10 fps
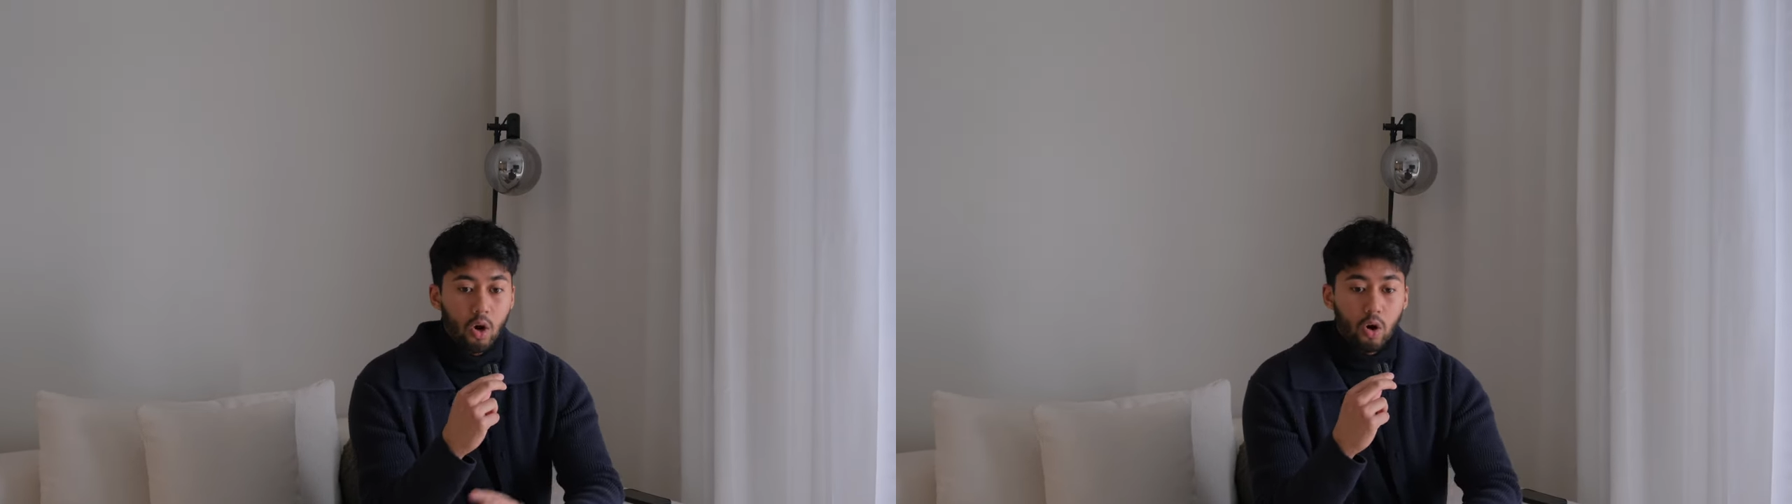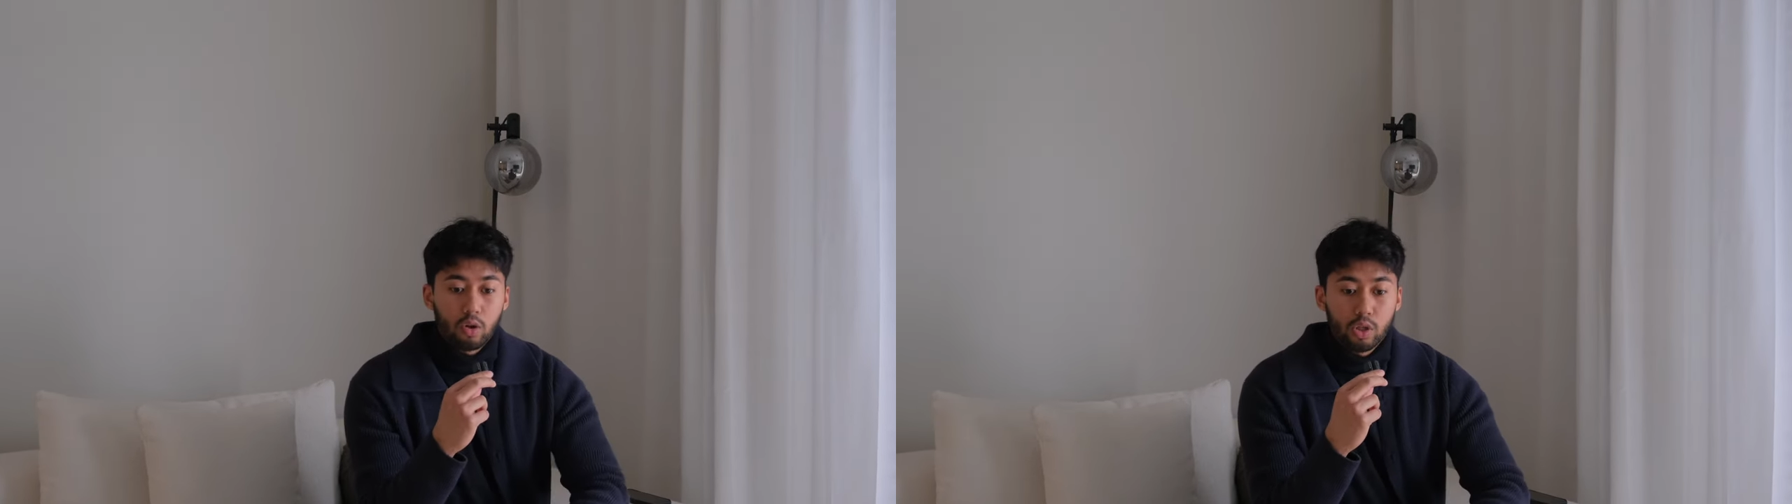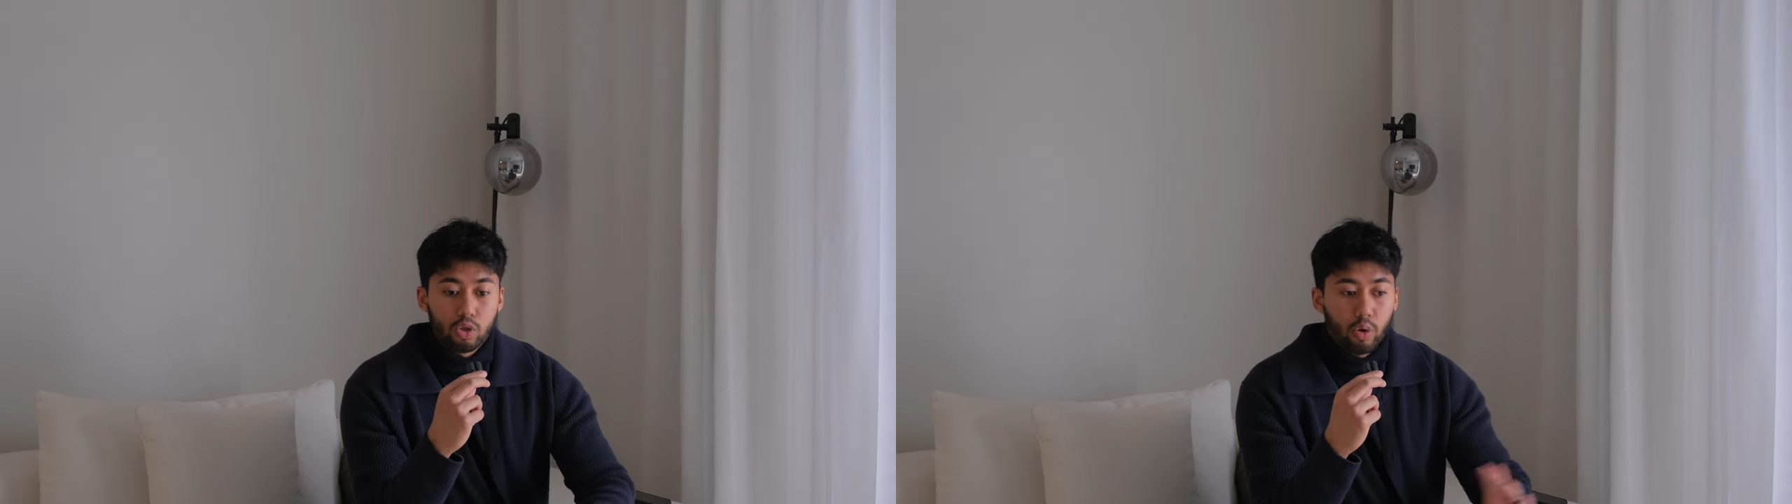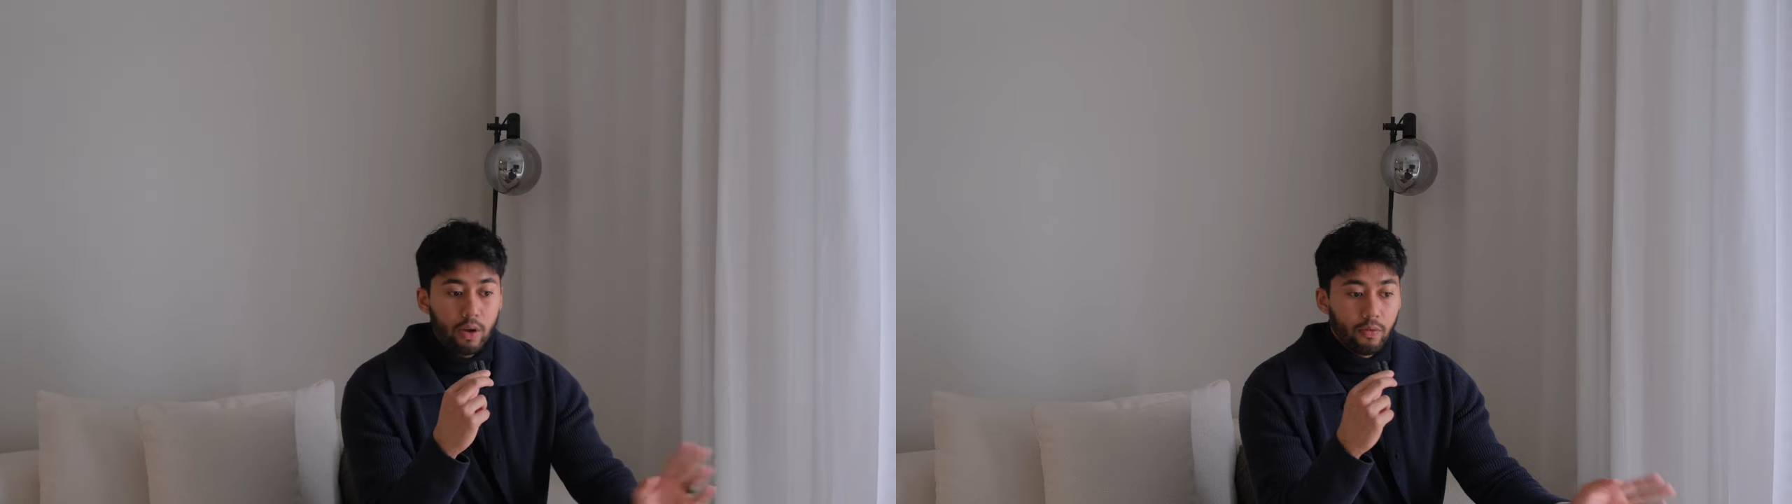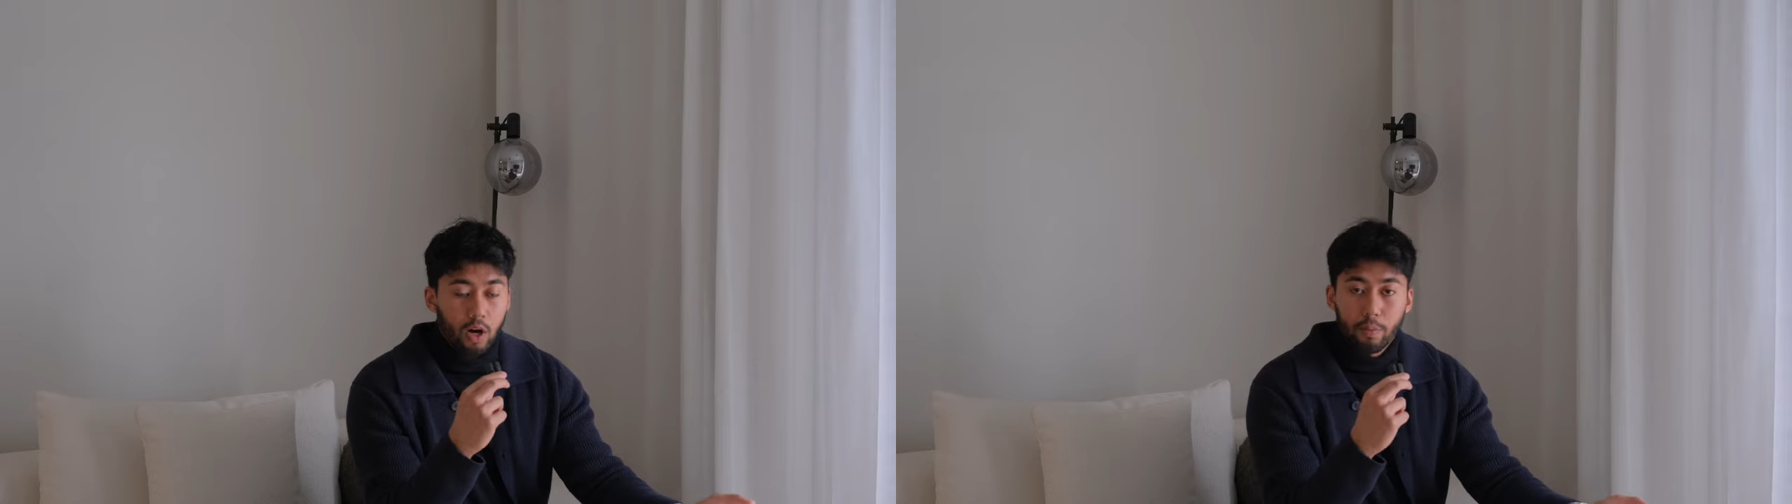all these
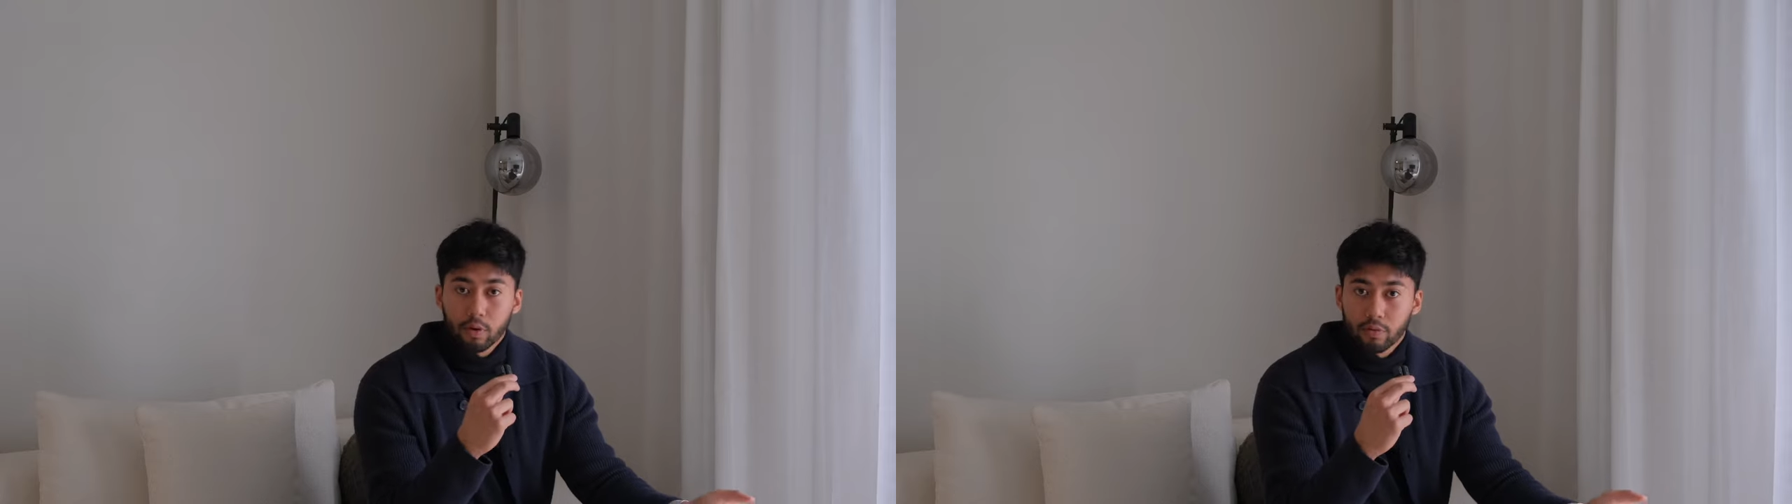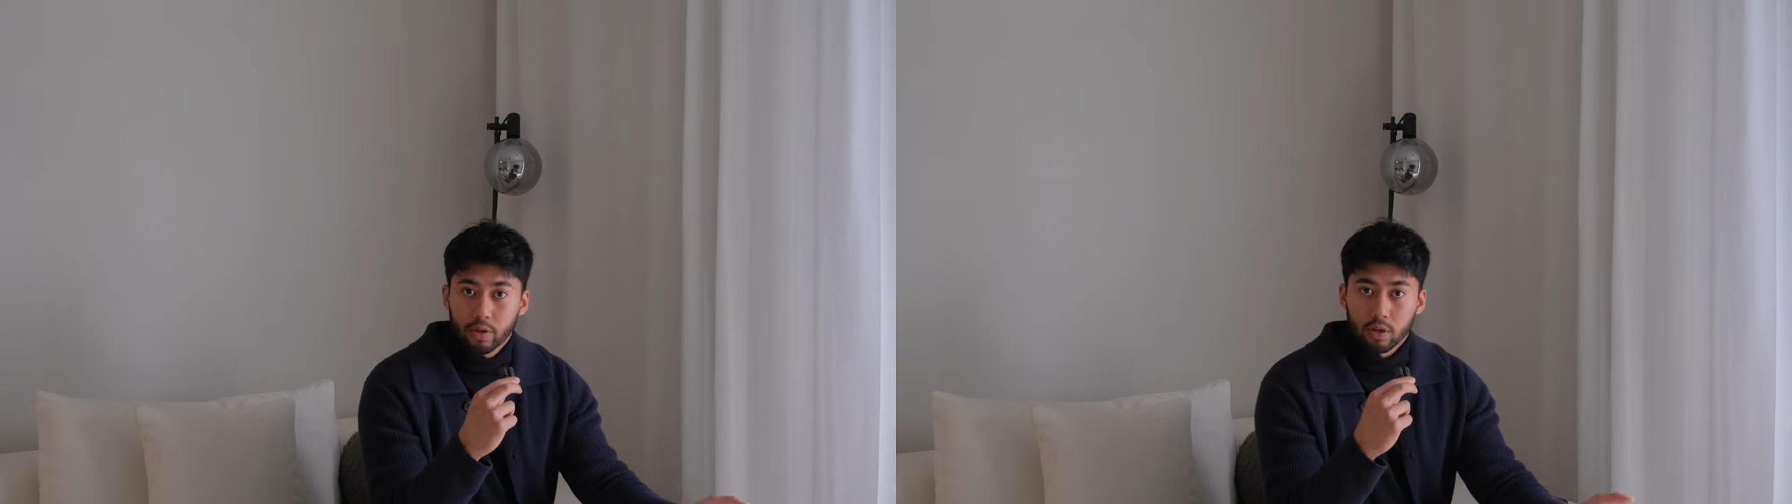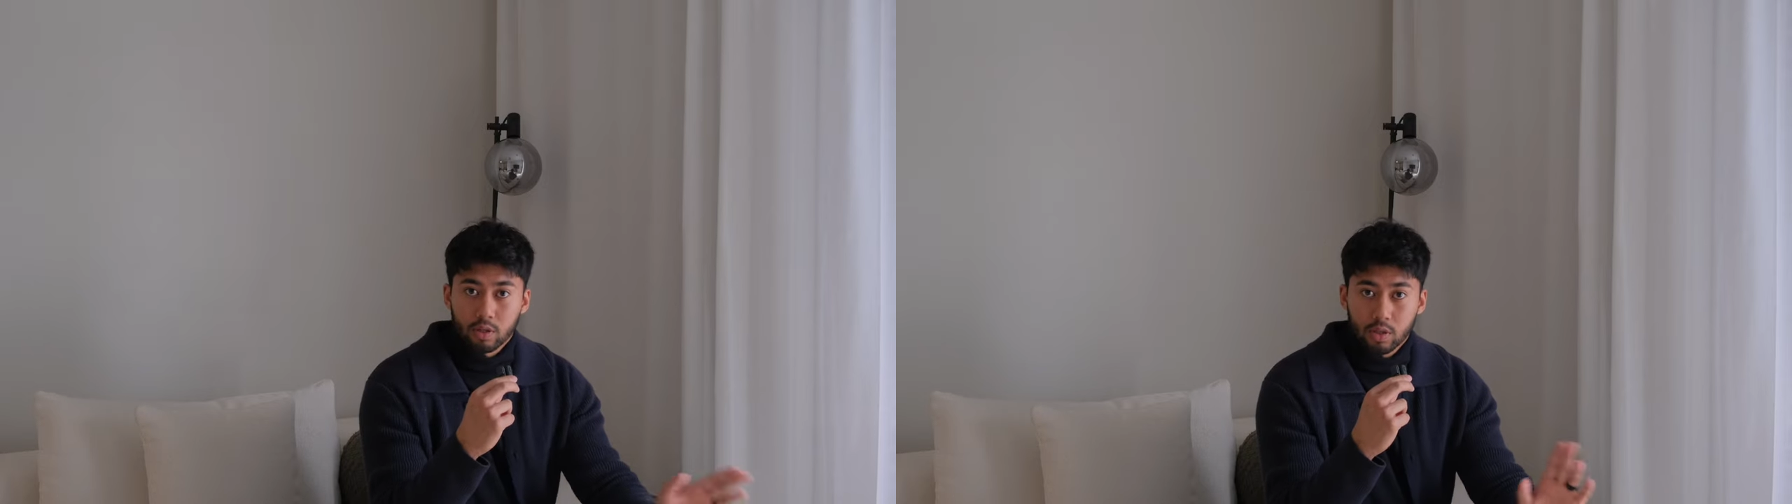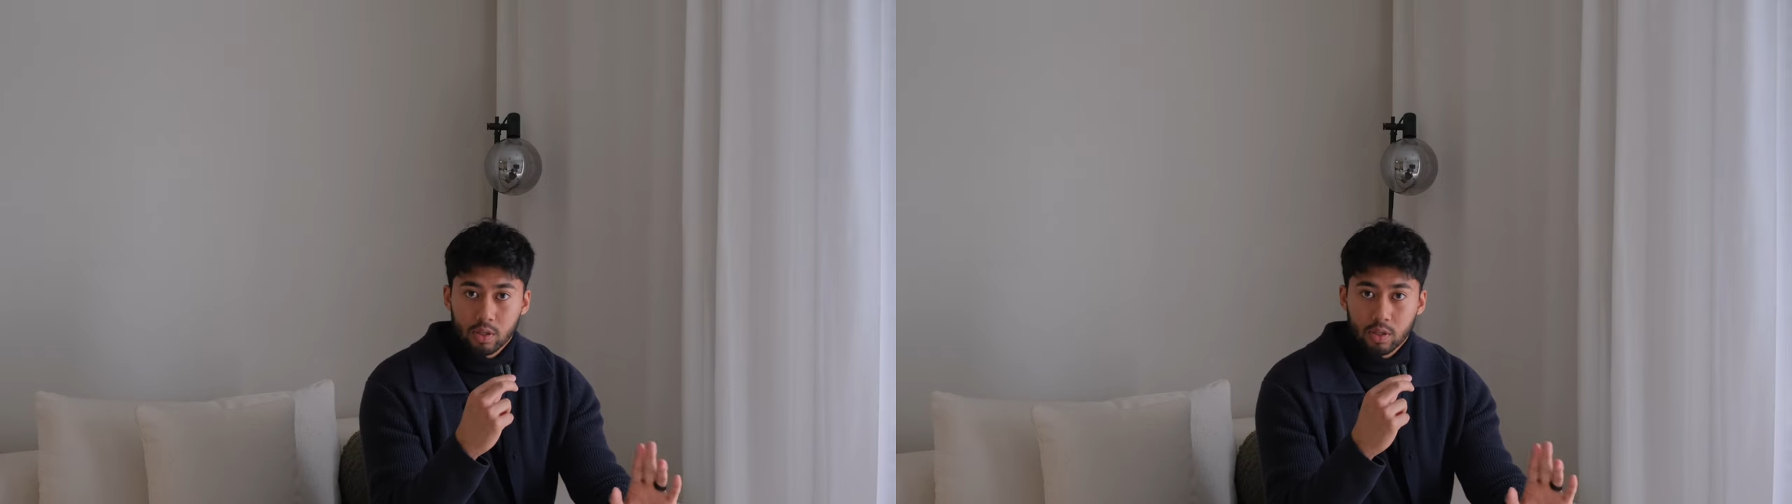great phenomenal figures,